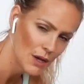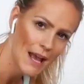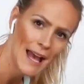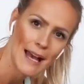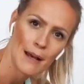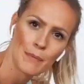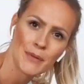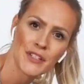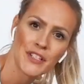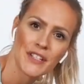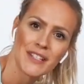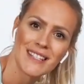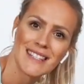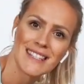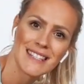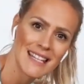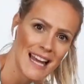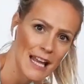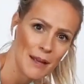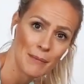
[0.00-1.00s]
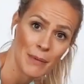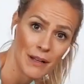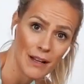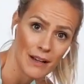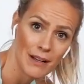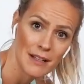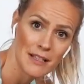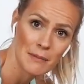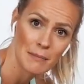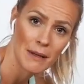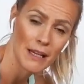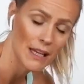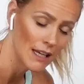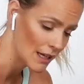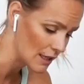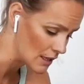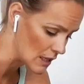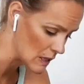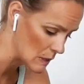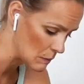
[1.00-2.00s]
helps to stabilize me
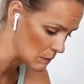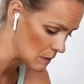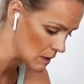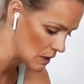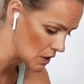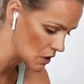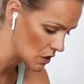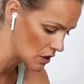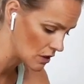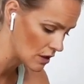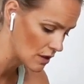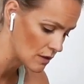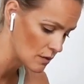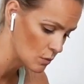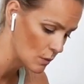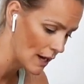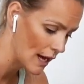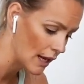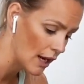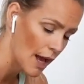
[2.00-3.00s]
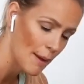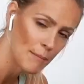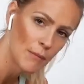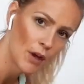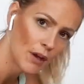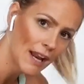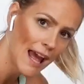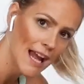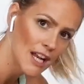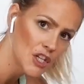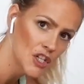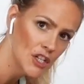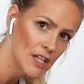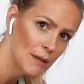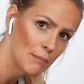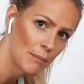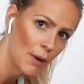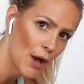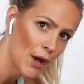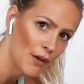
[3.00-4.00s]
in this position as well. I'm not
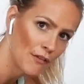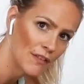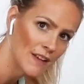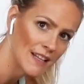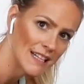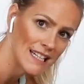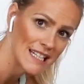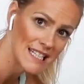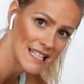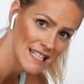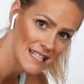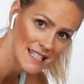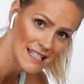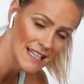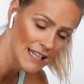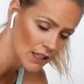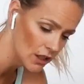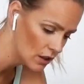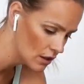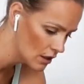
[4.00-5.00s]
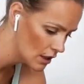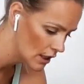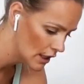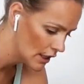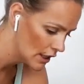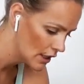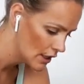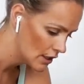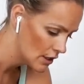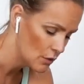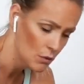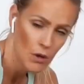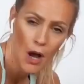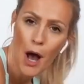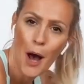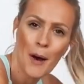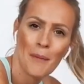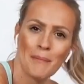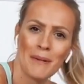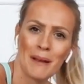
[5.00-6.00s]
actually perfectly still. You
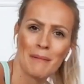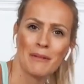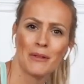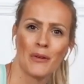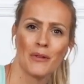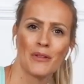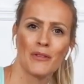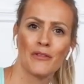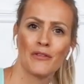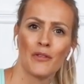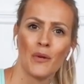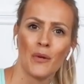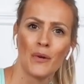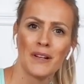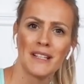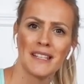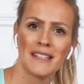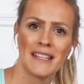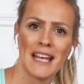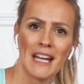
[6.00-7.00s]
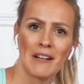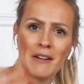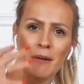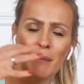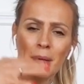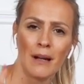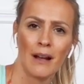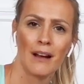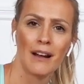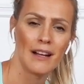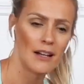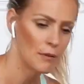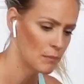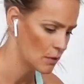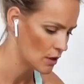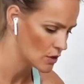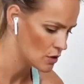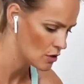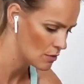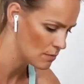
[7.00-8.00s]
can't be with all the forces that are applied
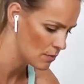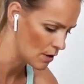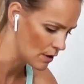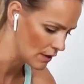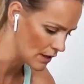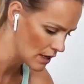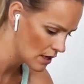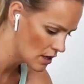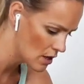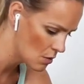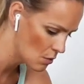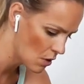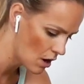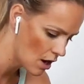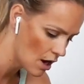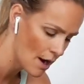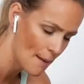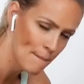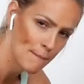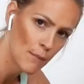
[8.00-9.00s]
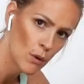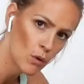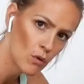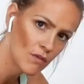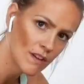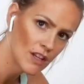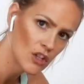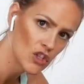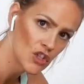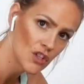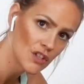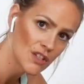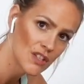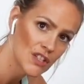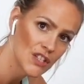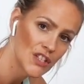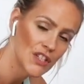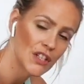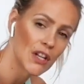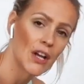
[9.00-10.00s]
upon your body. You are moving
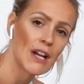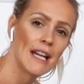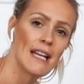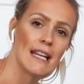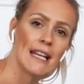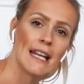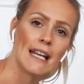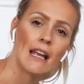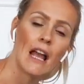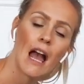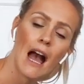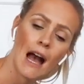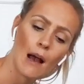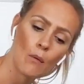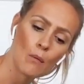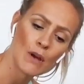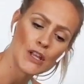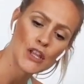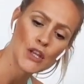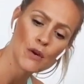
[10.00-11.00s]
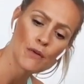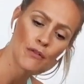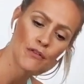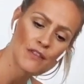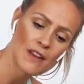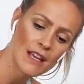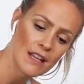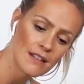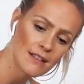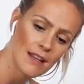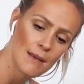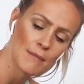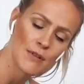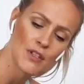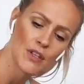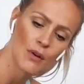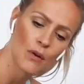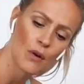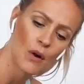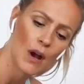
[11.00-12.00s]
just slightly, and with your
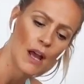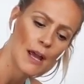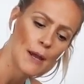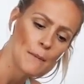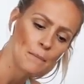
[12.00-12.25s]
fingertips you're